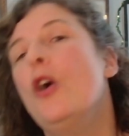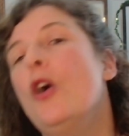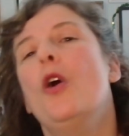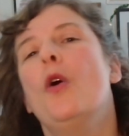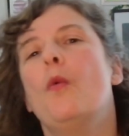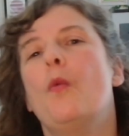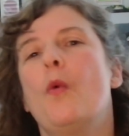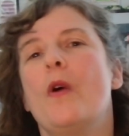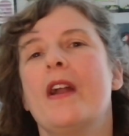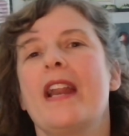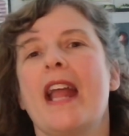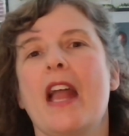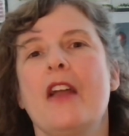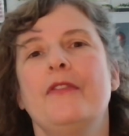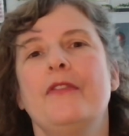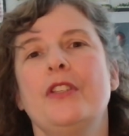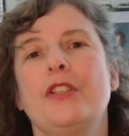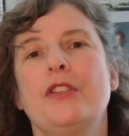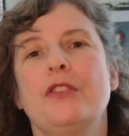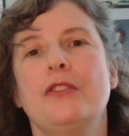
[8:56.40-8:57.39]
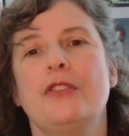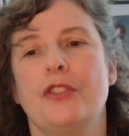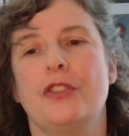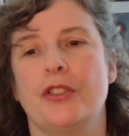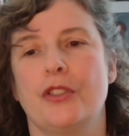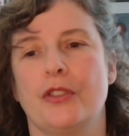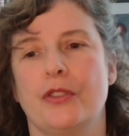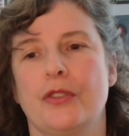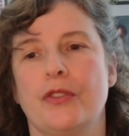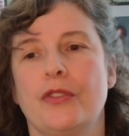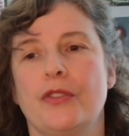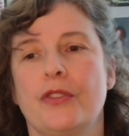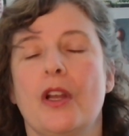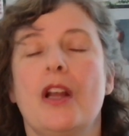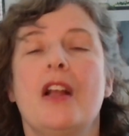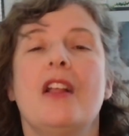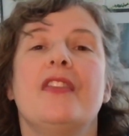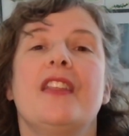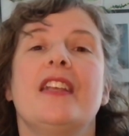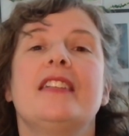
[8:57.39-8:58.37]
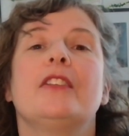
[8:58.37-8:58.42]
Whatever you choose,
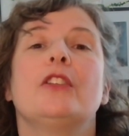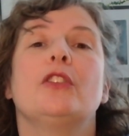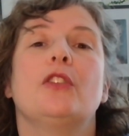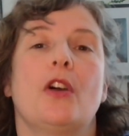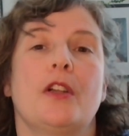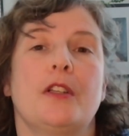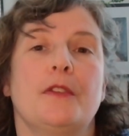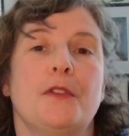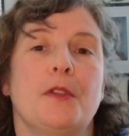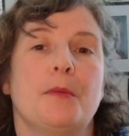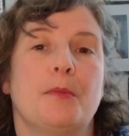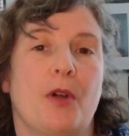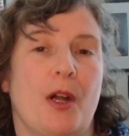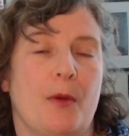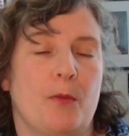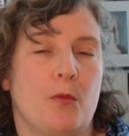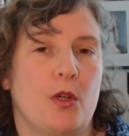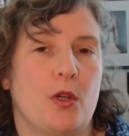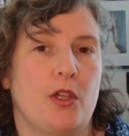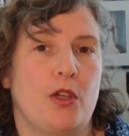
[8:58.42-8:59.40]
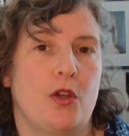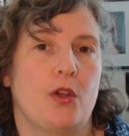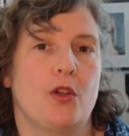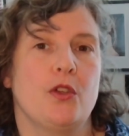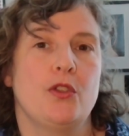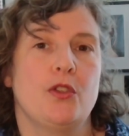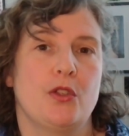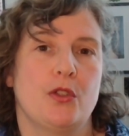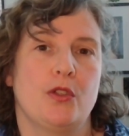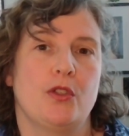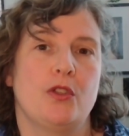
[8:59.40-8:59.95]
there's a lot of the prep work you can do